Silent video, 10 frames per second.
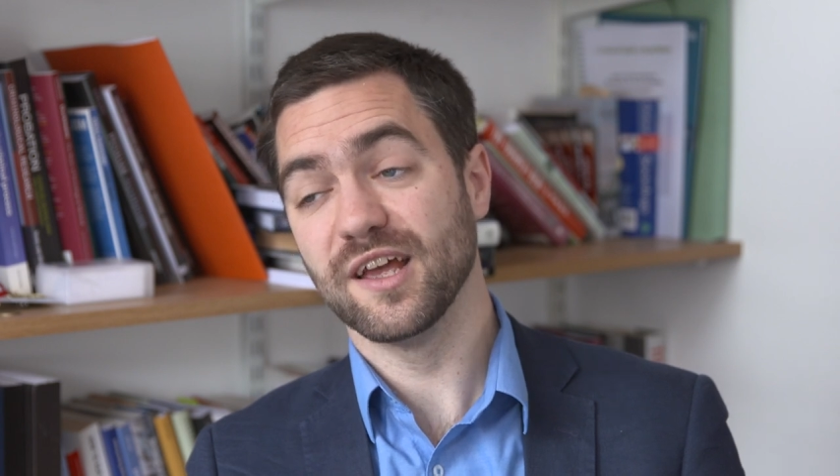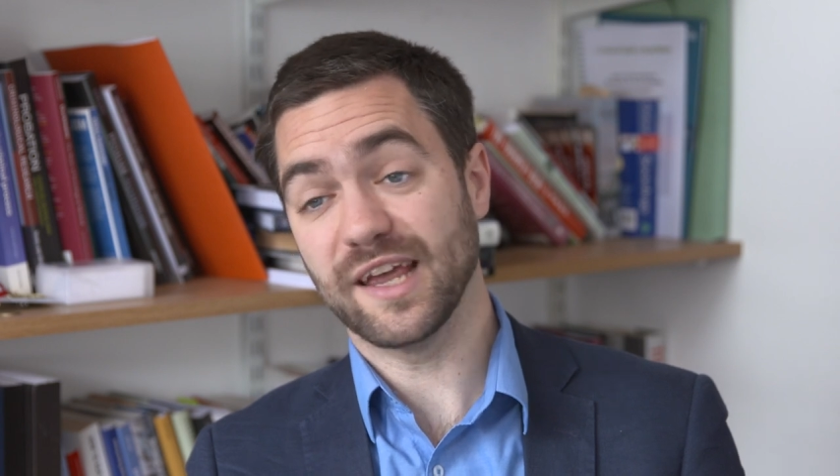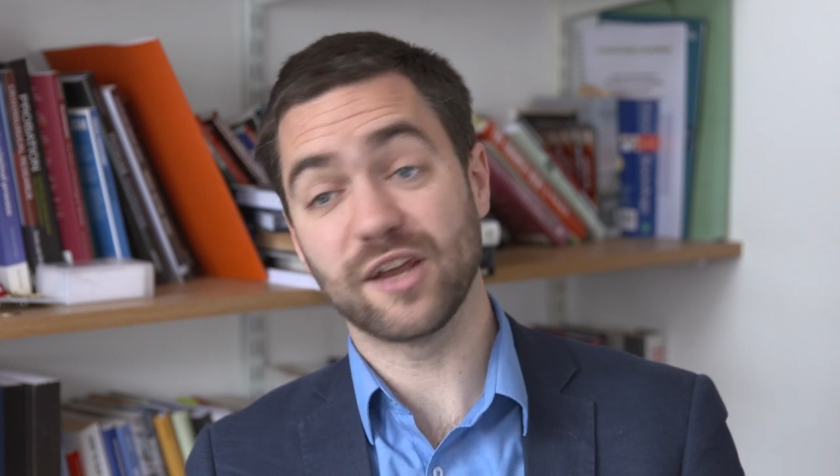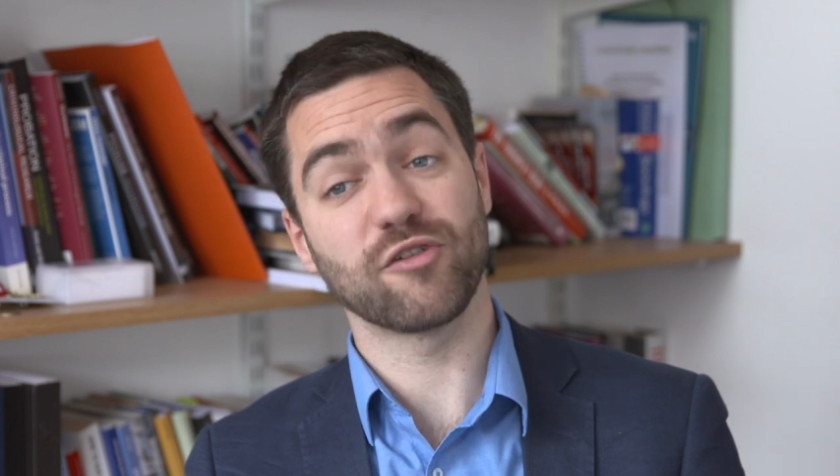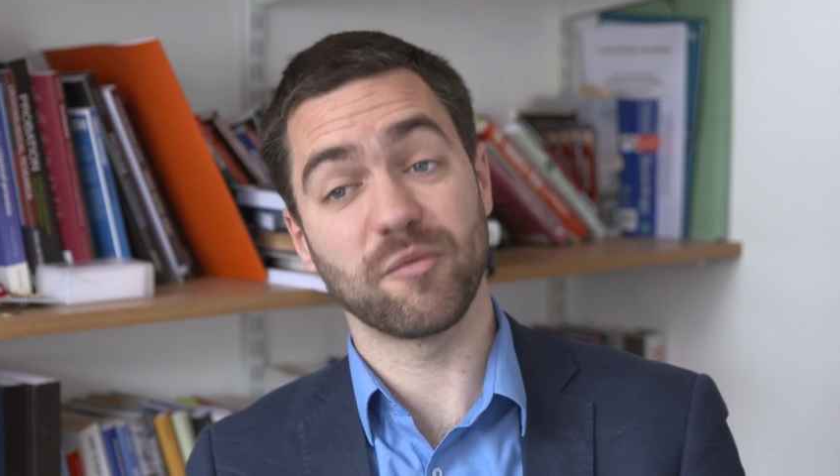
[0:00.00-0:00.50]

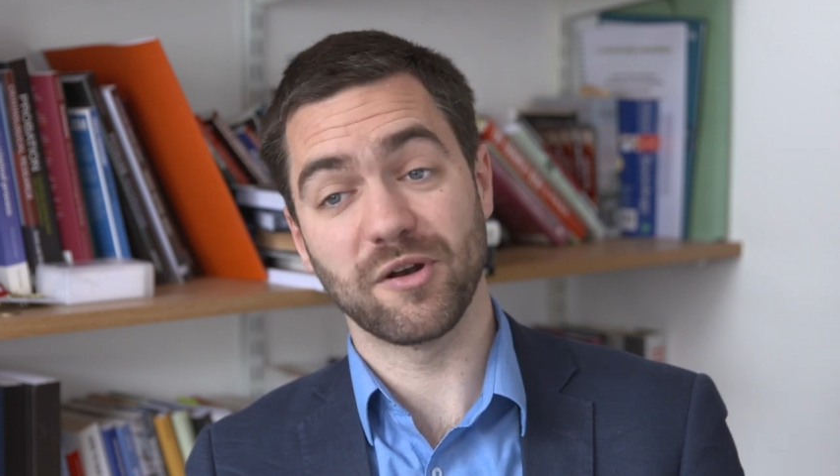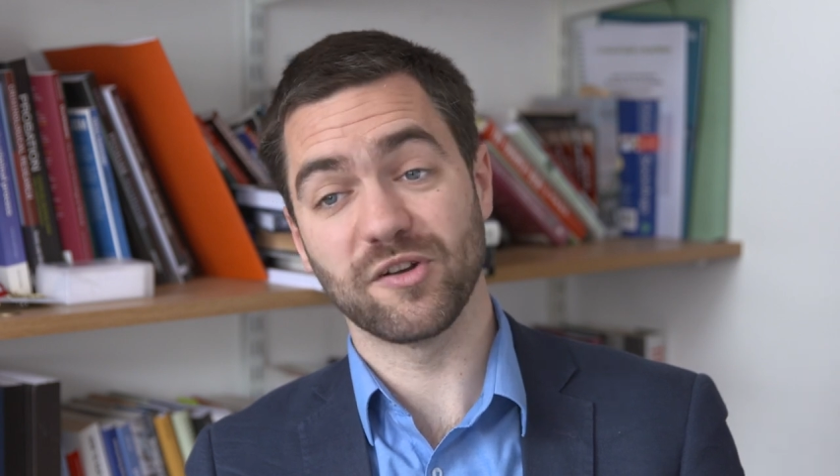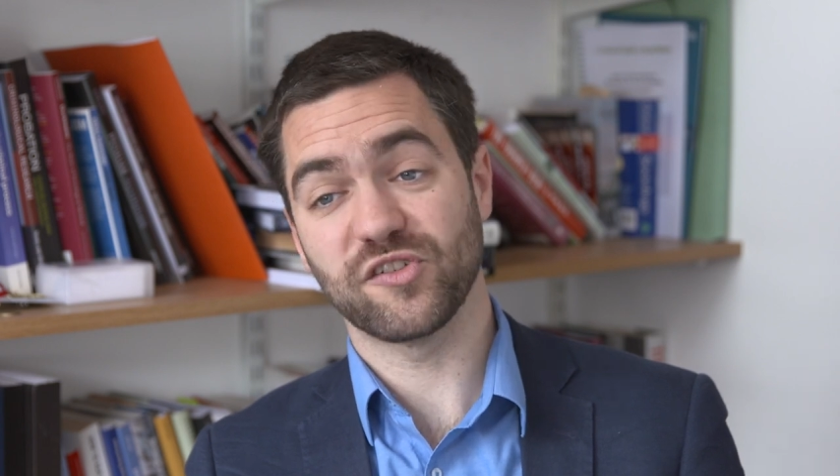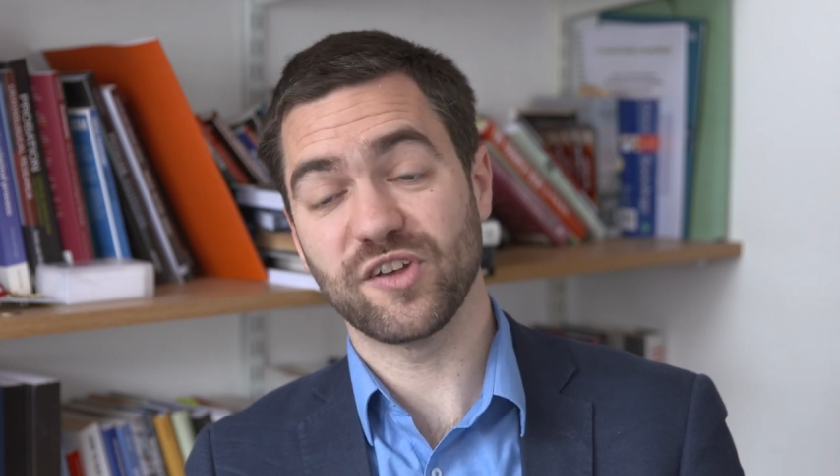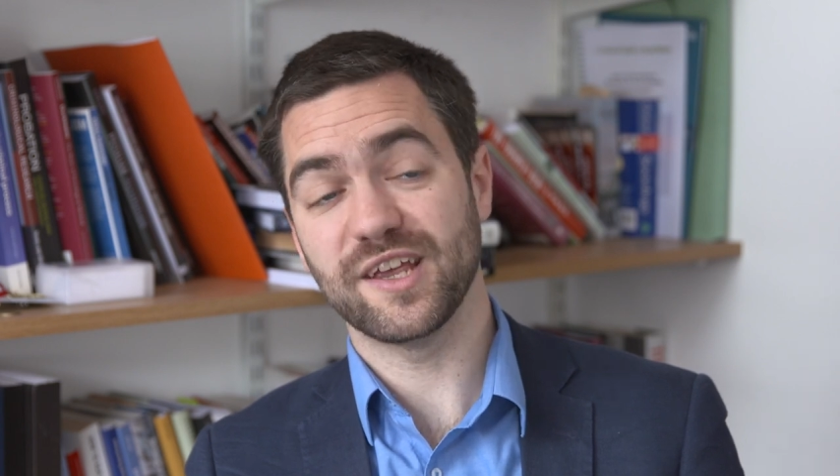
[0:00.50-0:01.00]
in
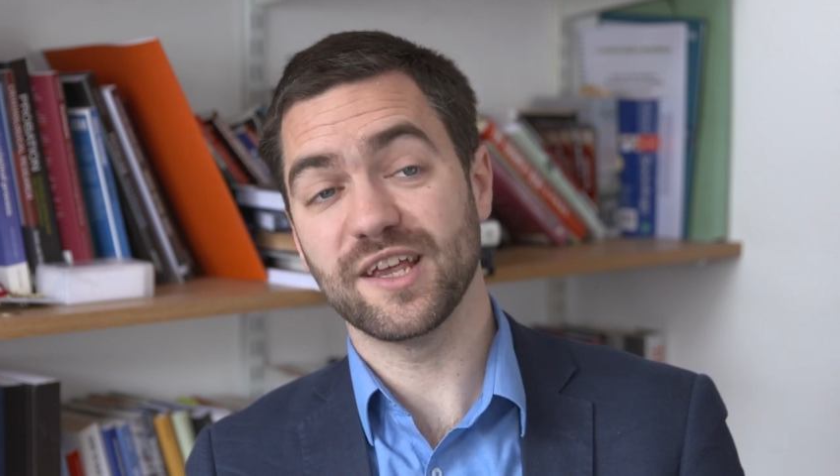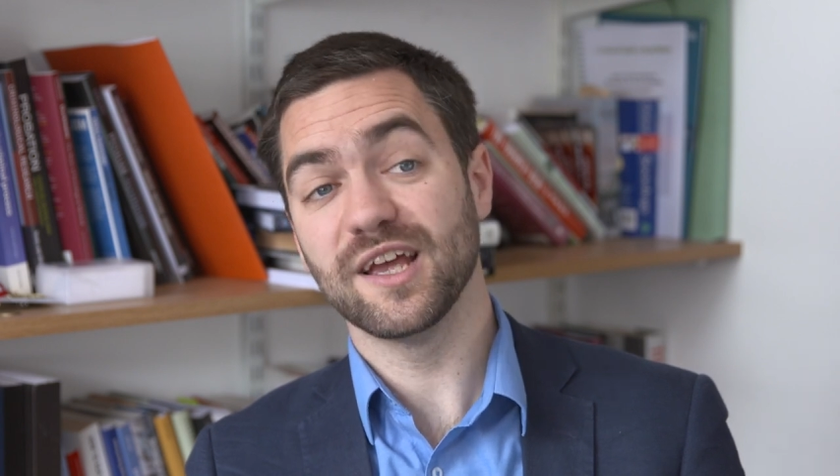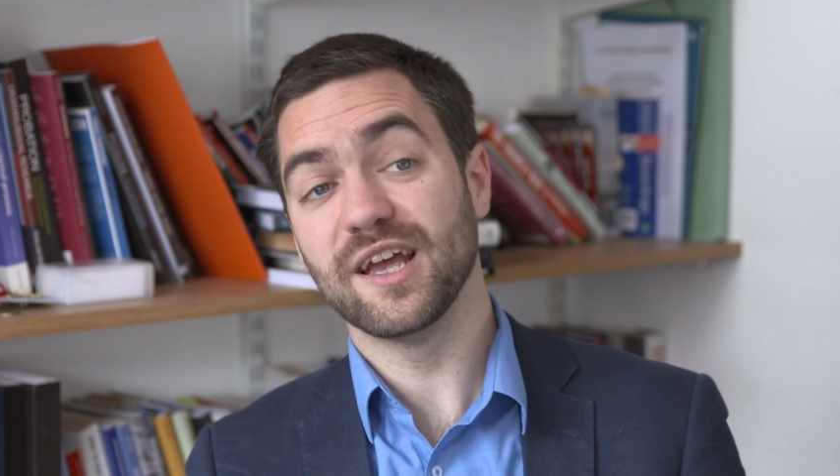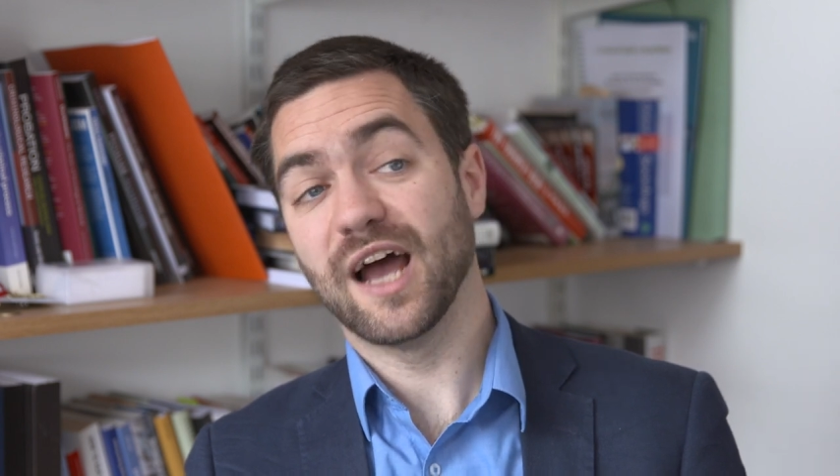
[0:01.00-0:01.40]
criminology,